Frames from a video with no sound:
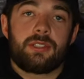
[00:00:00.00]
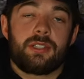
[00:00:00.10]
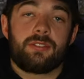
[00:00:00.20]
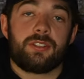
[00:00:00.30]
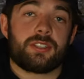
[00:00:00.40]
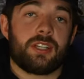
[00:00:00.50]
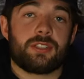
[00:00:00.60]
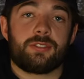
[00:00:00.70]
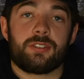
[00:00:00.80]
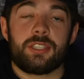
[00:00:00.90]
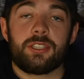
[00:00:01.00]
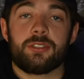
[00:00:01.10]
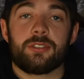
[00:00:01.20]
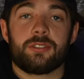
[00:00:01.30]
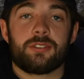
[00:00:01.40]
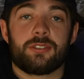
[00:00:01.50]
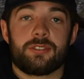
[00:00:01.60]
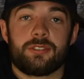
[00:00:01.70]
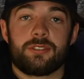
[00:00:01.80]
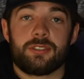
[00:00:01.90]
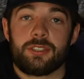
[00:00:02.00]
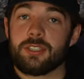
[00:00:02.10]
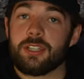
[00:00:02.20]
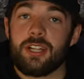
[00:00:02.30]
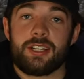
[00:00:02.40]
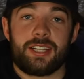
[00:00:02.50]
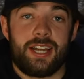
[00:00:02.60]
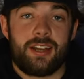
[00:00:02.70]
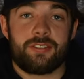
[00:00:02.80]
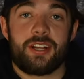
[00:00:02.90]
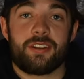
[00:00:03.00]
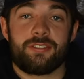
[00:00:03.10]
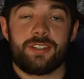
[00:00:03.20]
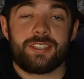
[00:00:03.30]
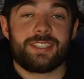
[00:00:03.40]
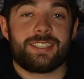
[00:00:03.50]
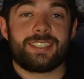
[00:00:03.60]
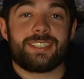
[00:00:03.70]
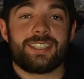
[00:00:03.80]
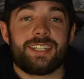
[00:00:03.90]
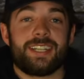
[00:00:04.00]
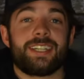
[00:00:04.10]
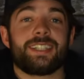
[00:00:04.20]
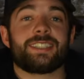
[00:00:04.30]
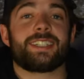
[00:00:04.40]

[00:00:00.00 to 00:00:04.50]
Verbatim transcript: if this sled's for you, good luck and have a lot of fun, because this thing is